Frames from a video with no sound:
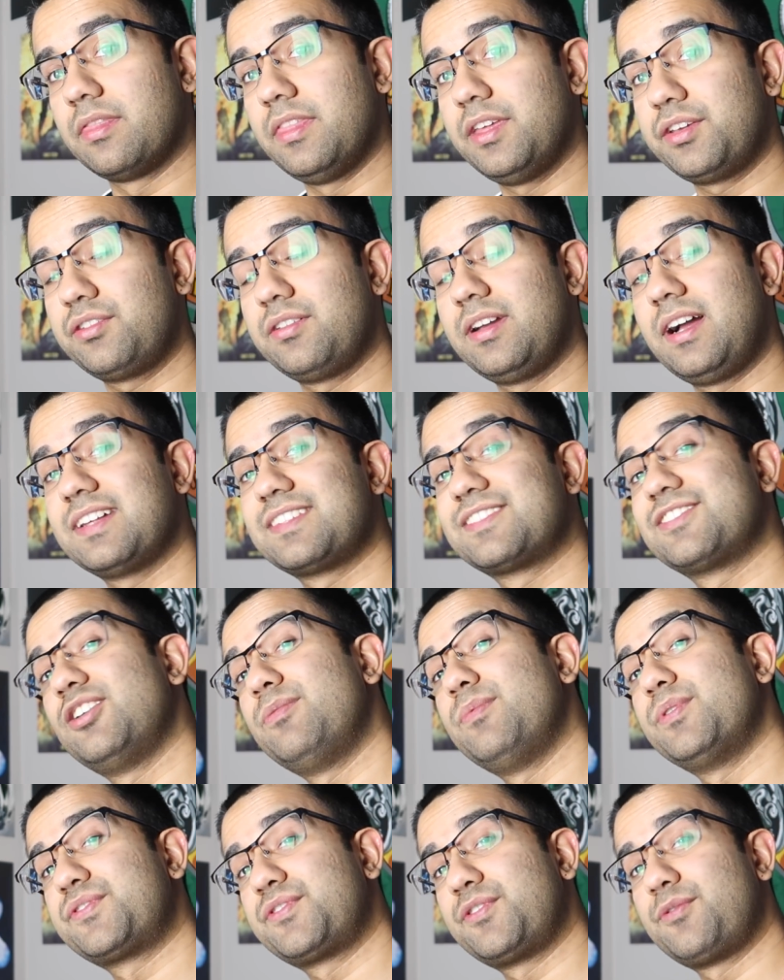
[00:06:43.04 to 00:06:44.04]
Thank you guys
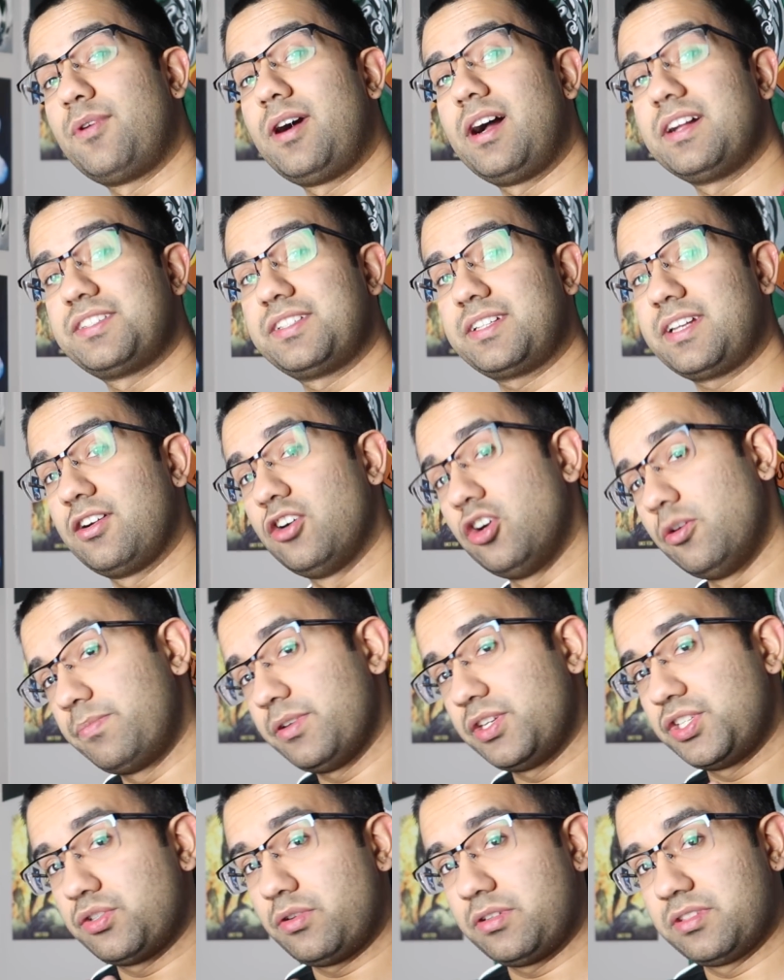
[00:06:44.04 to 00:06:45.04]
so much for watching. I hope
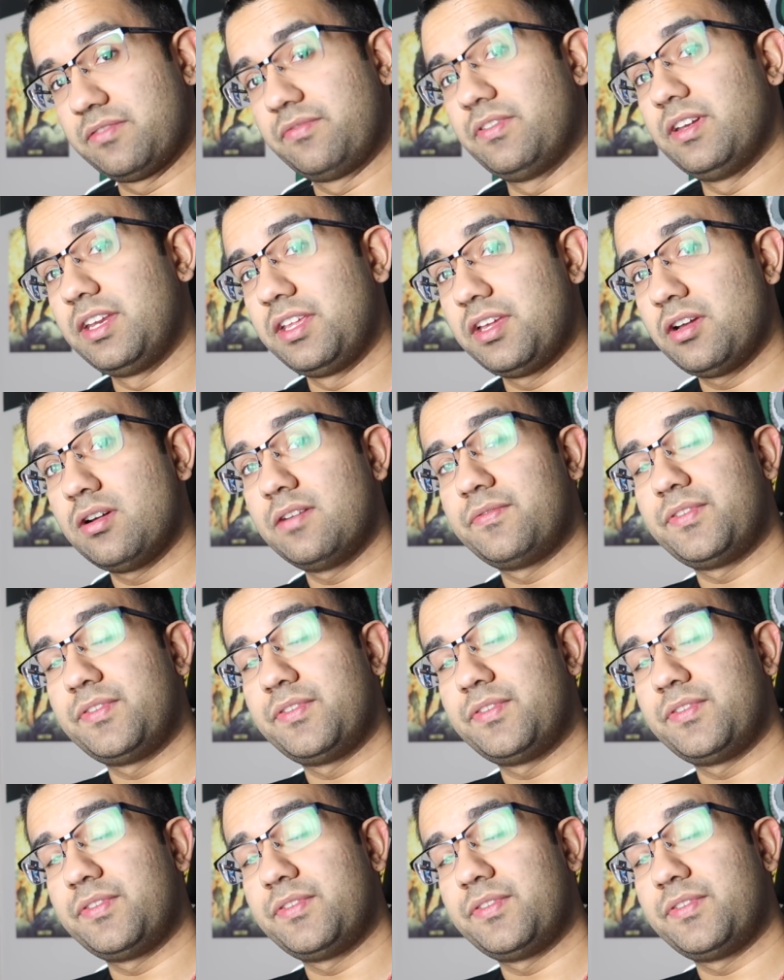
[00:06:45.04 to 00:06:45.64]
you enjoyed the video.